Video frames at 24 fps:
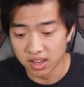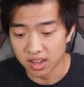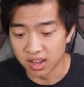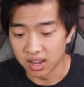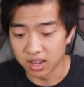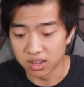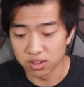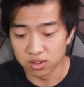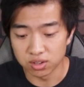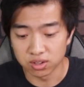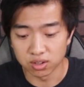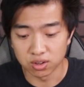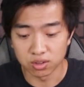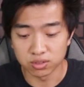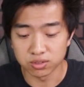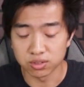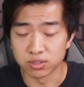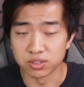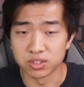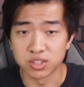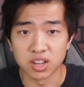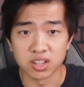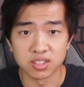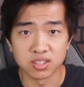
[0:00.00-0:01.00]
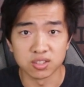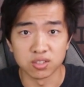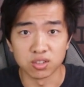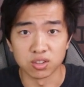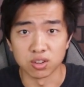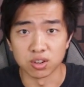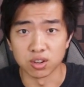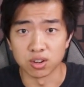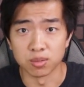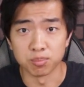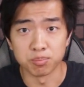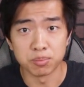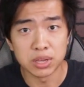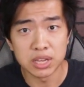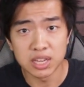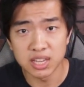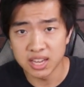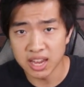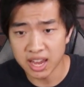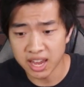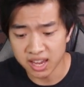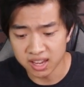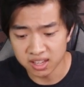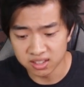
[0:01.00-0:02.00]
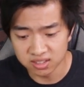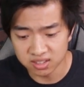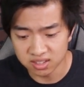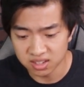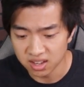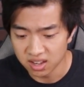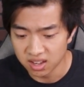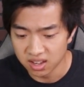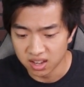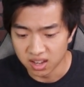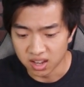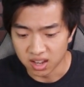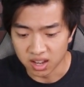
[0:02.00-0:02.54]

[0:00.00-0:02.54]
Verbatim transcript: Uh, you can also adjust your P gains,